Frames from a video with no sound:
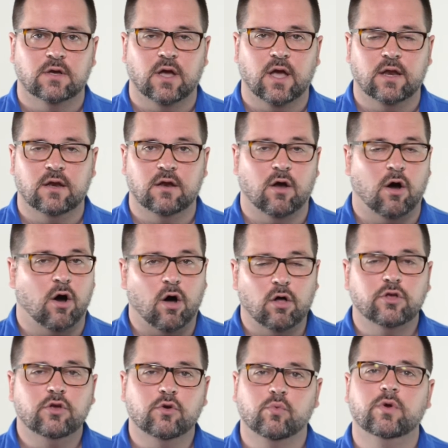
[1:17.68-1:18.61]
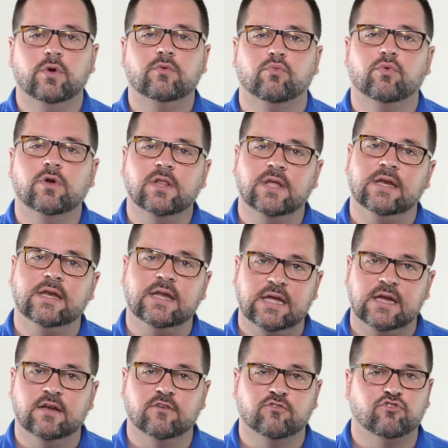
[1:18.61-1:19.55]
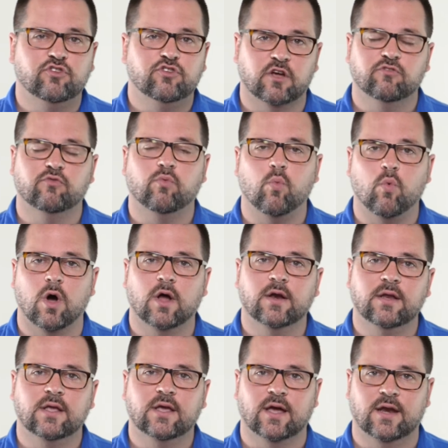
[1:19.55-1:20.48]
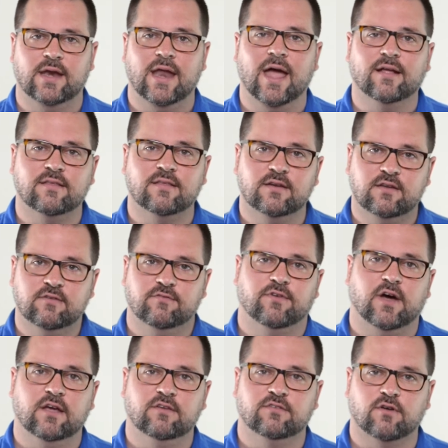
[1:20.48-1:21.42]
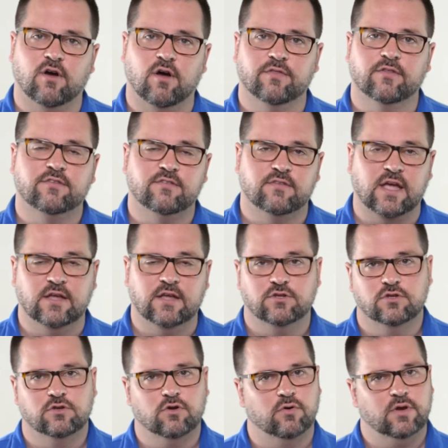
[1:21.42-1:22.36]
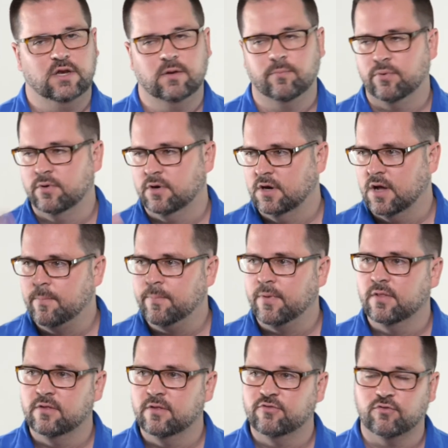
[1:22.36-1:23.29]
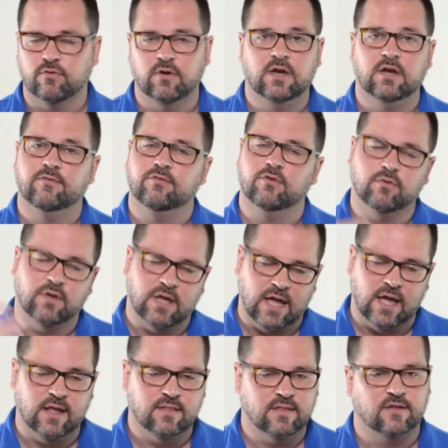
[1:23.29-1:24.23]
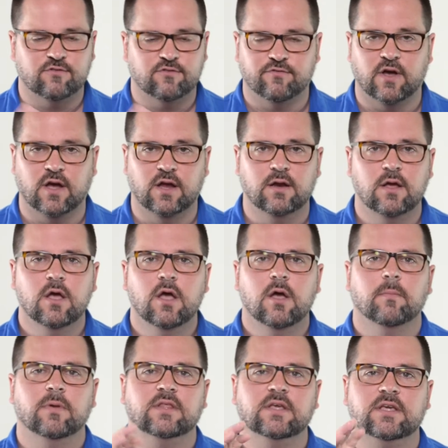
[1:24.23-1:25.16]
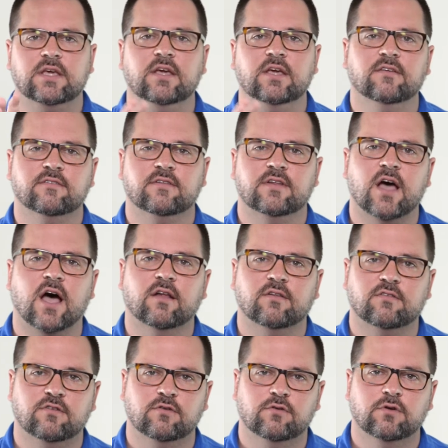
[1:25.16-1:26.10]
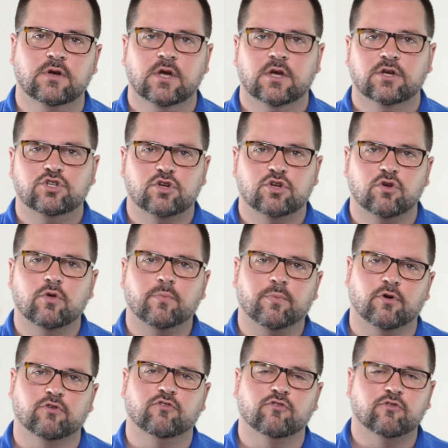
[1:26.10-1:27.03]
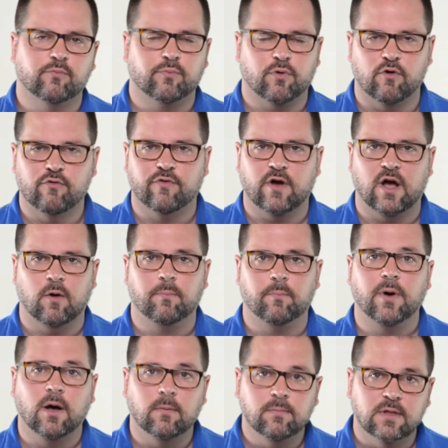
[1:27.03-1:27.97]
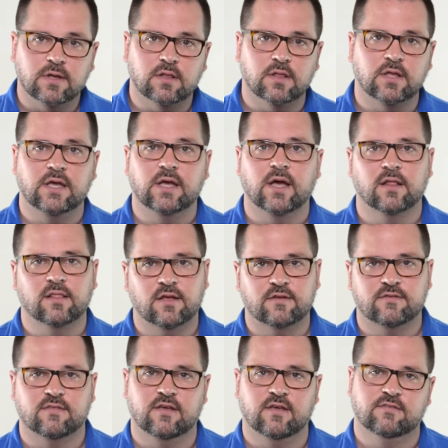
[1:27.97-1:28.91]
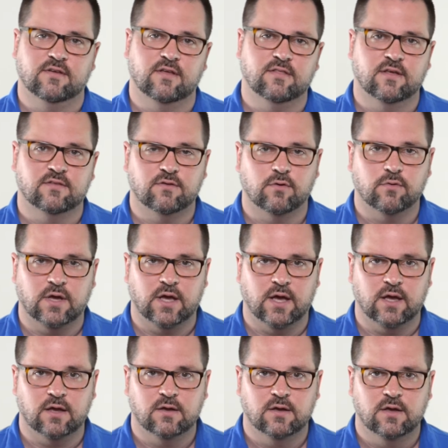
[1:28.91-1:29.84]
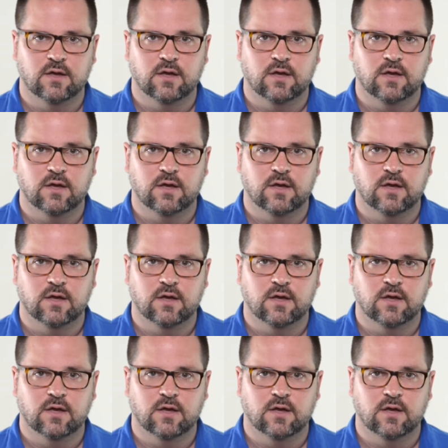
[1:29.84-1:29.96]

And all you would really need is just one connected device on the stage. You don't need to put it up on the screen. If you can, that's fine. But the key is not to show the person's profile publicly unless they say that's okay.